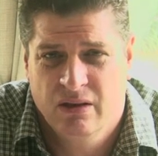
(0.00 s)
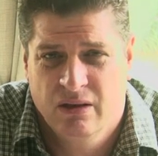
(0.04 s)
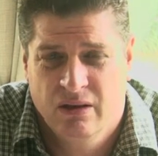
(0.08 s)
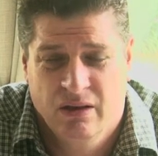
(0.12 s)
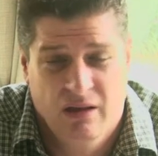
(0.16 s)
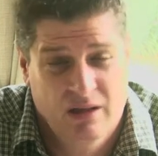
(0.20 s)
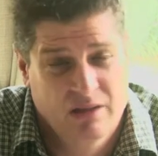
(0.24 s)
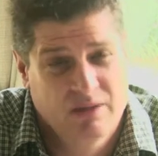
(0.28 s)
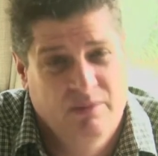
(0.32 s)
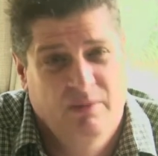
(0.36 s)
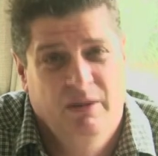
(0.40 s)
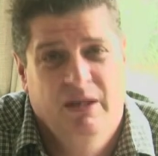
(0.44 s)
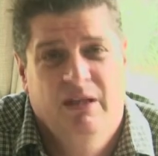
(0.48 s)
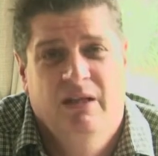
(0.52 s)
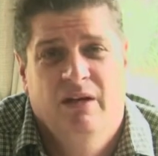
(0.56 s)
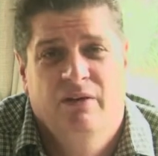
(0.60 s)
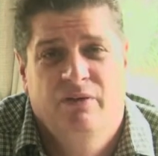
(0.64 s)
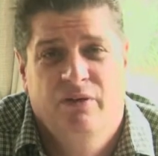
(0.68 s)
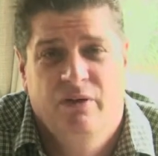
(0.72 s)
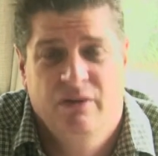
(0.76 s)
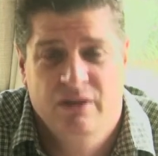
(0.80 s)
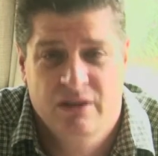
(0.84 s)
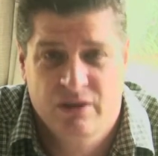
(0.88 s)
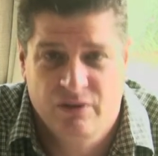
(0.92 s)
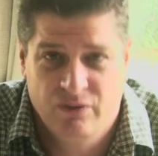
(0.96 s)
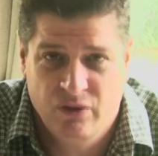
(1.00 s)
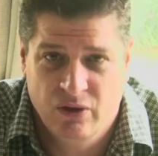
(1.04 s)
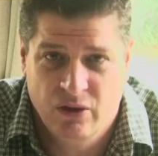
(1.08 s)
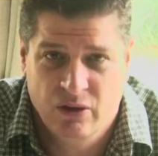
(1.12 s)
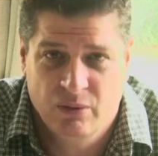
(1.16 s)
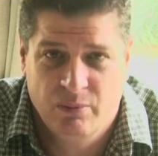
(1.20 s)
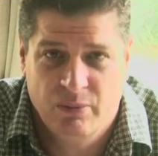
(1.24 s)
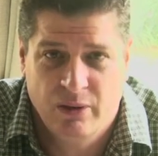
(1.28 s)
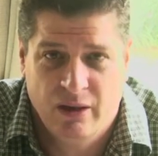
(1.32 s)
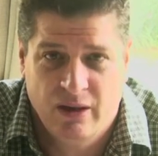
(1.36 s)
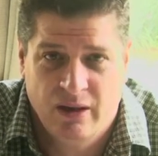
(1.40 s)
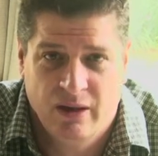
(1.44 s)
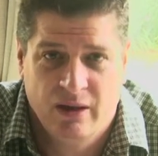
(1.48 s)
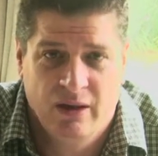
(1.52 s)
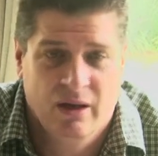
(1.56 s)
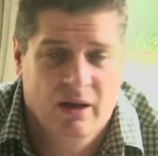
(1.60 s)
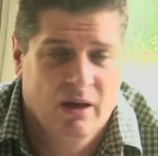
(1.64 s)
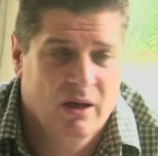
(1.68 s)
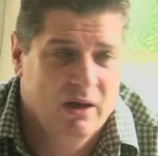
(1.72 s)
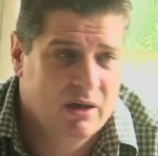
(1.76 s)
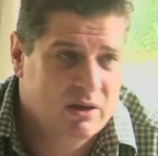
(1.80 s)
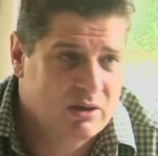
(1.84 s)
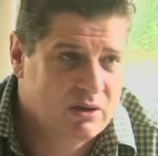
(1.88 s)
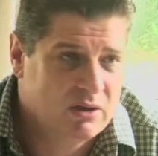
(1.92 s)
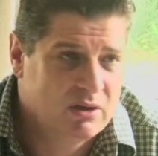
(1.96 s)
There's a big difference if you apply
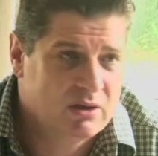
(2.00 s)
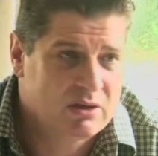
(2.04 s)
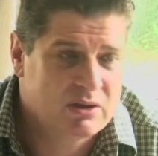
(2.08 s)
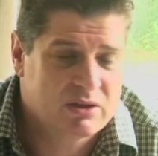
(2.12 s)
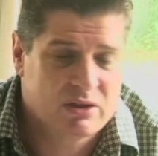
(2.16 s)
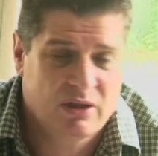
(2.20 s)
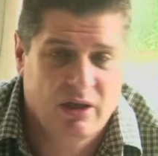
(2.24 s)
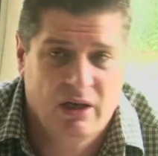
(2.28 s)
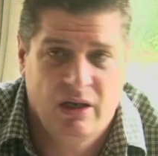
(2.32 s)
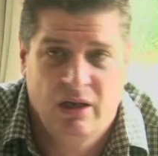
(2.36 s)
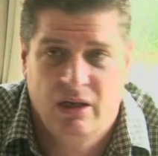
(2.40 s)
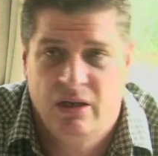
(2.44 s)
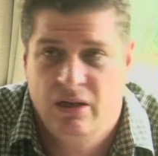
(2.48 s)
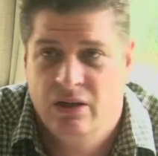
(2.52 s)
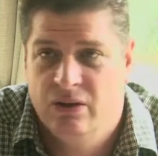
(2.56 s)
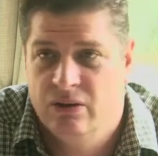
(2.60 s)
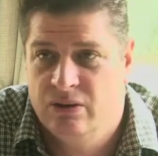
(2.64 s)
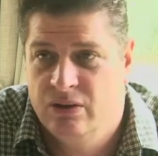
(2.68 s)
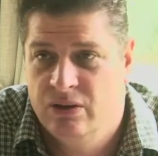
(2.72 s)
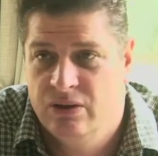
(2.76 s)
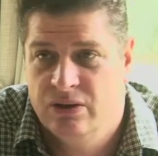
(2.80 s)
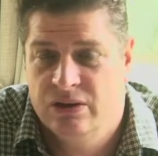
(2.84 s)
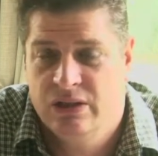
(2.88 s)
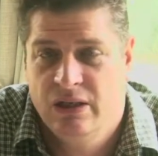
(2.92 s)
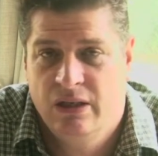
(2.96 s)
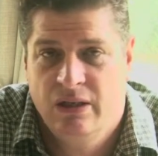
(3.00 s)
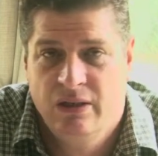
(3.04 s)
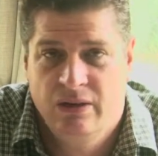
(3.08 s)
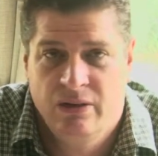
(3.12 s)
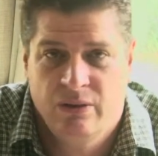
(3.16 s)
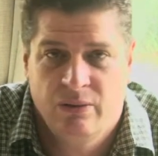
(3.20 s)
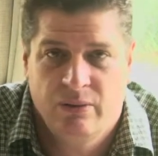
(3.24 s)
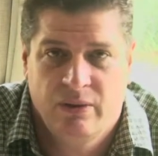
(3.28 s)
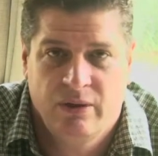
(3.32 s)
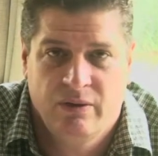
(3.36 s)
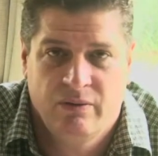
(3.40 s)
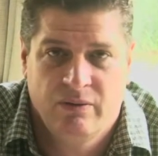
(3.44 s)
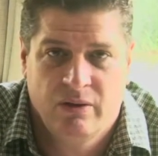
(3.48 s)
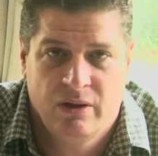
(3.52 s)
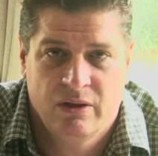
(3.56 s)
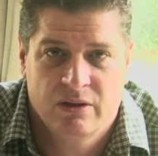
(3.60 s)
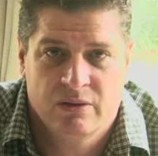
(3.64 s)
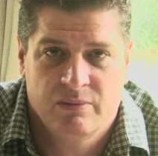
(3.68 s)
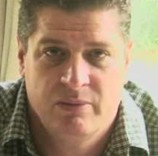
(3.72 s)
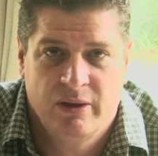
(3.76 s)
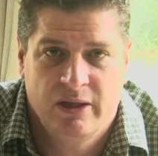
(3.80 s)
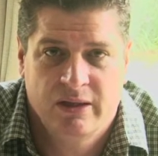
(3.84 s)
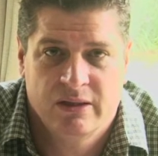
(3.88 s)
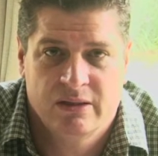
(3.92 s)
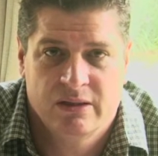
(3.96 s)
to Australia or New Zealand or one of those
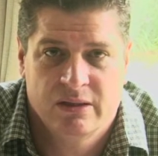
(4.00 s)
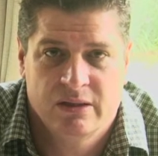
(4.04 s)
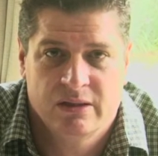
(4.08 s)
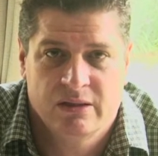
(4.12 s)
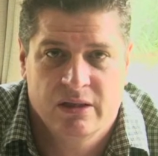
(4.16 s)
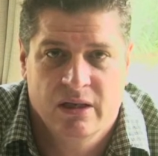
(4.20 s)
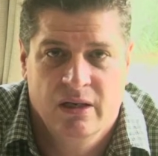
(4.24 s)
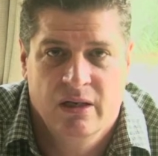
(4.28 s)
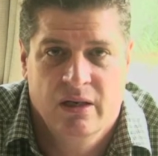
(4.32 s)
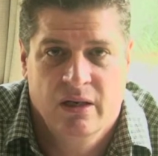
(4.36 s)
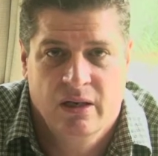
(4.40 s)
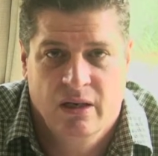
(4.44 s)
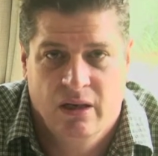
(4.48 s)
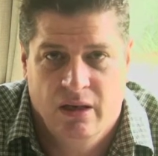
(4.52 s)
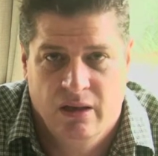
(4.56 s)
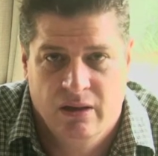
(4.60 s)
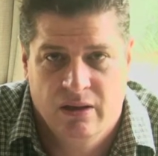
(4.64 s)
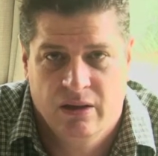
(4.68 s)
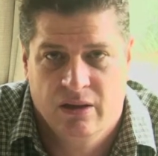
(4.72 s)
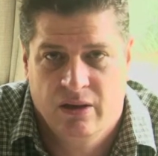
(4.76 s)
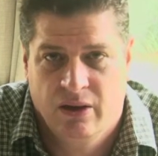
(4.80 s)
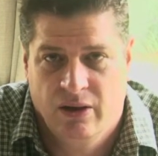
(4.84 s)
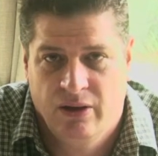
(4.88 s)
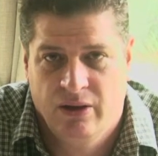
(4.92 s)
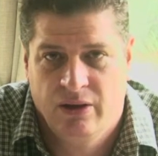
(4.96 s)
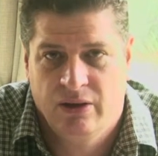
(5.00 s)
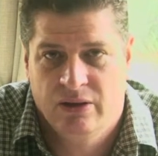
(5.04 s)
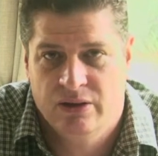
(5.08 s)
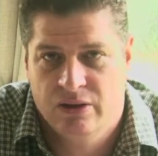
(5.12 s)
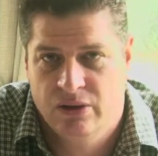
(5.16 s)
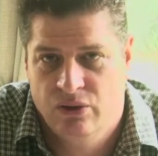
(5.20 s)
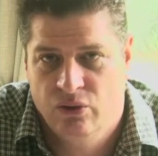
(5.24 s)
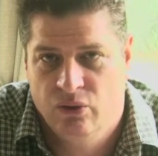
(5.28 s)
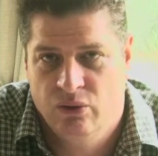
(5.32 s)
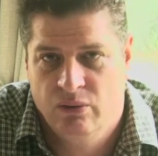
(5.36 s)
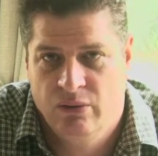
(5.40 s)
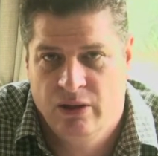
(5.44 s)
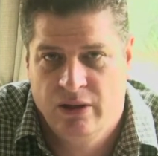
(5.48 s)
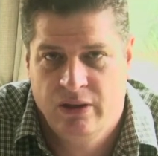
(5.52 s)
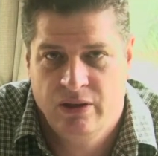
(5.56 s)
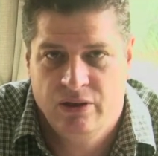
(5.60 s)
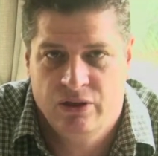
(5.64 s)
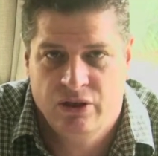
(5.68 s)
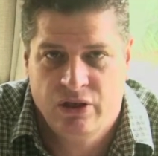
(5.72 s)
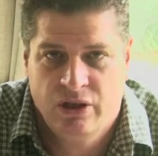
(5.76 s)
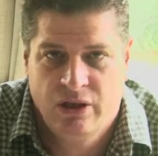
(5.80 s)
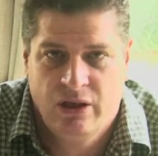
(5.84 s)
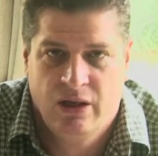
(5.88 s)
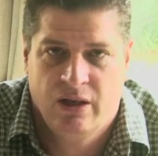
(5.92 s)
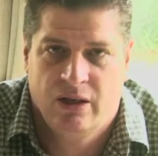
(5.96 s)
places and you go in as a normal
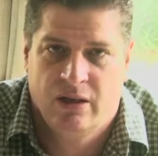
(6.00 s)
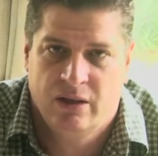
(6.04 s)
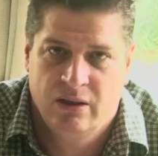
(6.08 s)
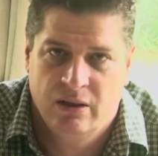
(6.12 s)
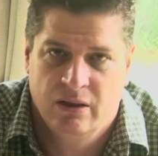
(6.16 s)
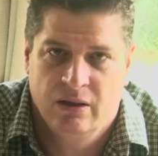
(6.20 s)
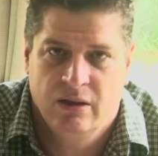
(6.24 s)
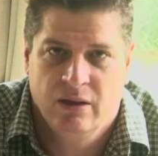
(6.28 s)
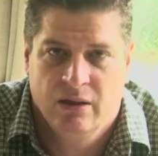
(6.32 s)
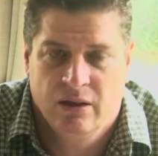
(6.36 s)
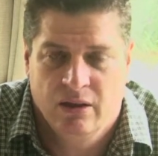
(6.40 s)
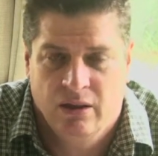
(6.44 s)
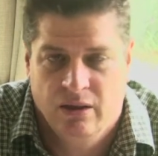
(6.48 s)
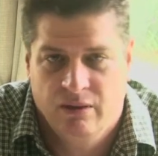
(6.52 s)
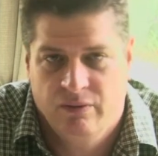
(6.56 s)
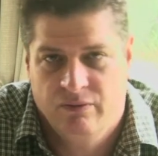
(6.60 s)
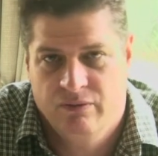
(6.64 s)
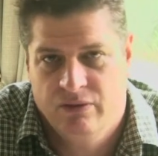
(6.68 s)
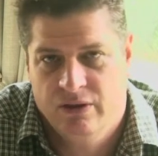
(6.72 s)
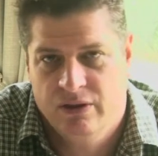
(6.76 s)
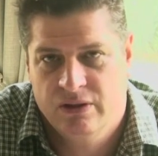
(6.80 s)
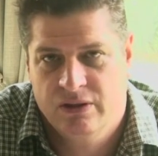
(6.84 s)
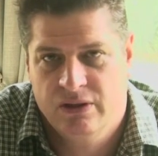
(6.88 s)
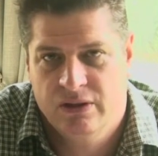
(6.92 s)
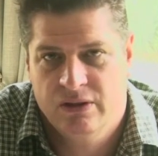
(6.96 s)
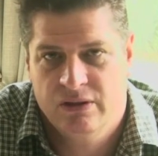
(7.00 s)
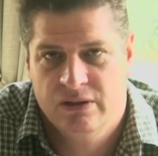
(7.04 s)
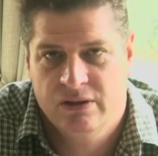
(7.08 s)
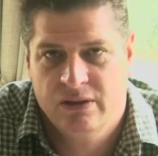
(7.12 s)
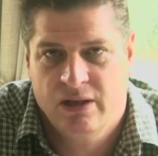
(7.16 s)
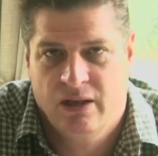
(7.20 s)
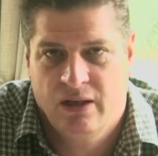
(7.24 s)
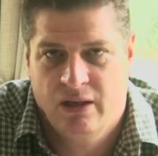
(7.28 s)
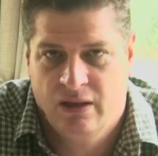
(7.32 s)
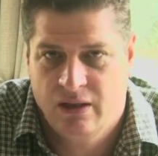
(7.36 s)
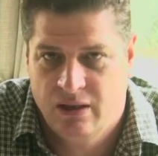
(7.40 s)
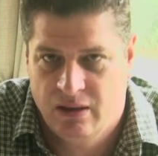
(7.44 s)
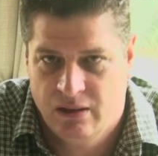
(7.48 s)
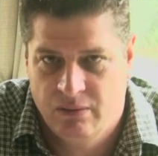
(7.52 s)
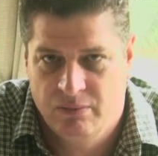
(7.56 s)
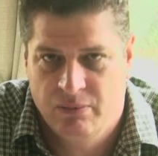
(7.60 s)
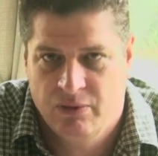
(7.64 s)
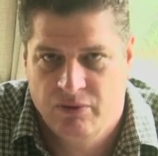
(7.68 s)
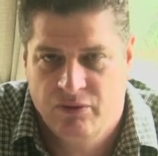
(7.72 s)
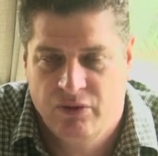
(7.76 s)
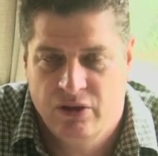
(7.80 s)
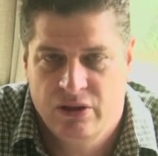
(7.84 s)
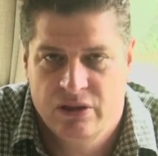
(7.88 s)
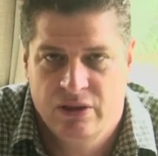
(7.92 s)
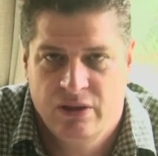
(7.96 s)
engineer versus a
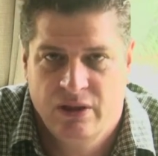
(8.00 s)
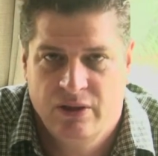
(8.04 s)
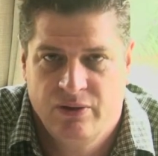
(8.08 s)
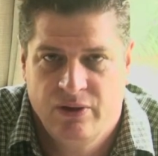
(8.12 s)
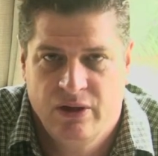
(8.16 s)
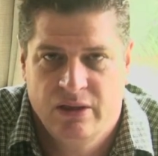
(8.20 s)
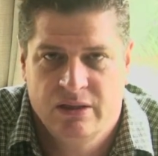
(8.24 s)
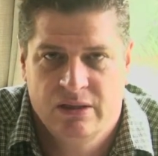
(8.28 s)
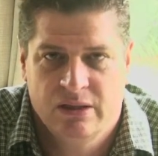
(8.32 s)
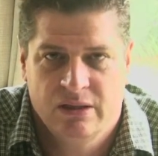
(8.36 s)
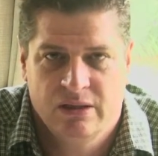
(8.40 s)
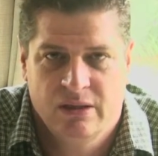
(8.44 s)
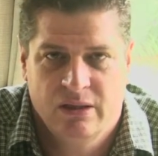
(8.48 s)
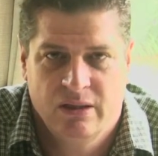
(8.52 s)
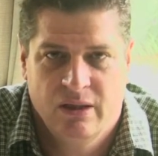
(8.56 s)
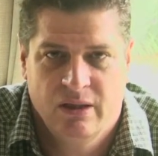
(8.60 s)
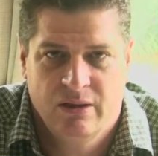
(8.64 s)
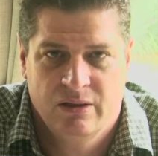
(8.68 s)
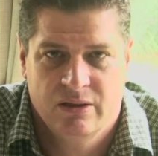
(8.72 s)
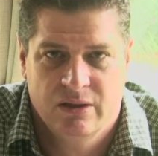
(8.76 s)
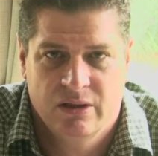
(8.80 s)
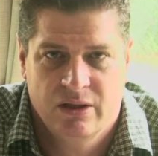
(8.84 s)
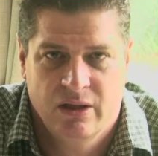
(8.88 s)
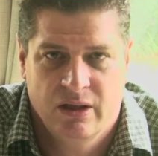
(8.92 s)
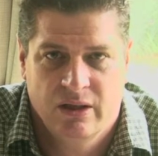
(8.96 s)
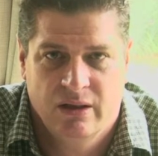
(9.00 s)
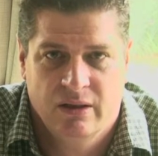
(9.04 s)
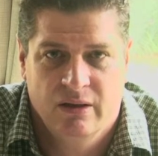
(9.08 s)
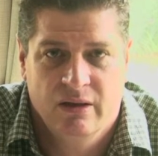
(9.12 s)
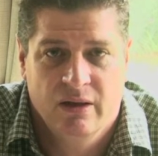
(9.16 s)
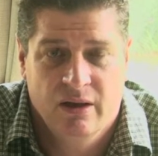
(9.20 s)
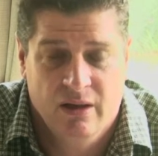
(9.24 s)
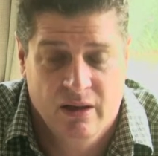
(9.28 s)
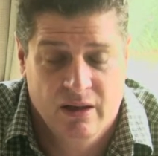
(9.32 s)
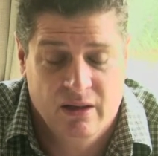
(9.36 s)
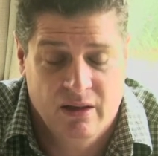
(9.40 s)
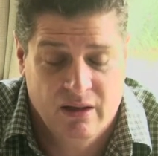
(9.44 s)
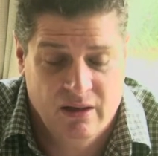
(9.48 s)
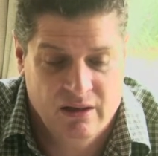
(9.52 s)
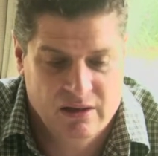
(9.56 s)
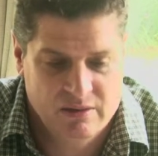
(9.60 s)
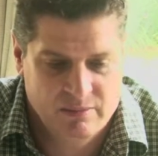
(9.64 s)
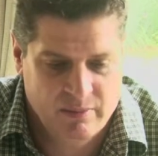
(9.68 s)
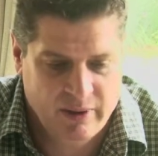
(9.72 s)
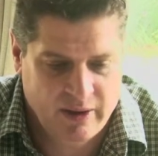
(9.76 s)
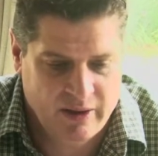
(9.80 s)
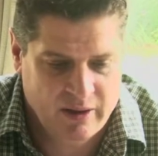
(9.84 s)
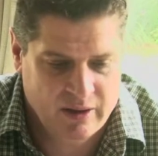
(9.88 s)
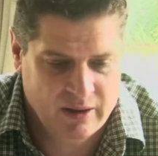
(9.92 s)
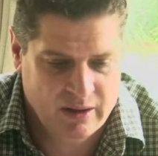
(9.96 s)
professionally registered engineer. There's
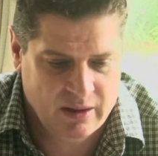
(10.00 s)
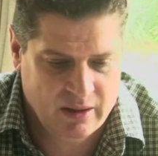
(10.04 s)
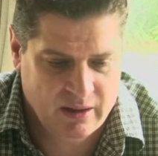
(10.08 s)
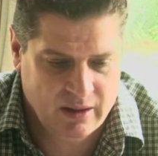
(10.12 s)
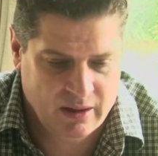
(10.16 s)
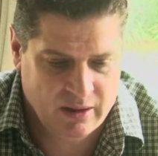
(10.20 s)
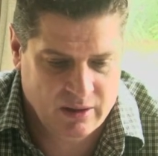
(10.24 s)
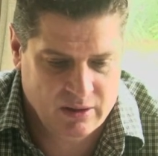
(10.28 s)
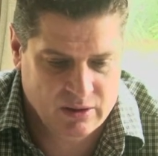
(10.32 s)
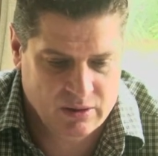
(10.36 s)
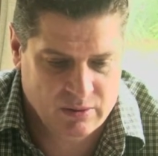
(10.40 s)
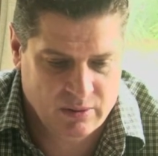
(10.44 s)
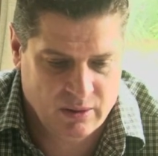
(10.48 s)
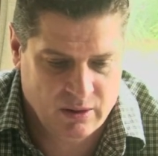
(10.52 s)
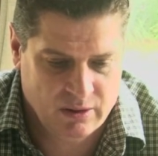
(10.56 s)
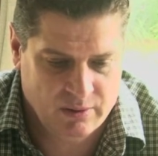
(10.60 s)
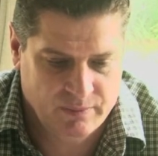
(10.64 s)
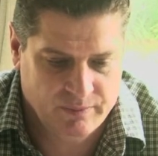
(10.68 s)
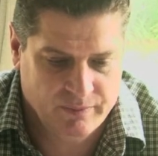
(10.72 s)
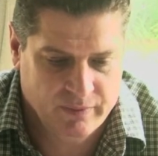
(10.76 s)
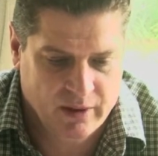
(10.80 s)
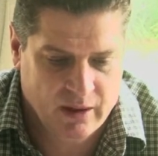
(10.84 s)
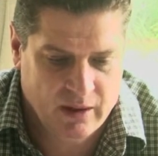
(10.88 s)
merit in that as well.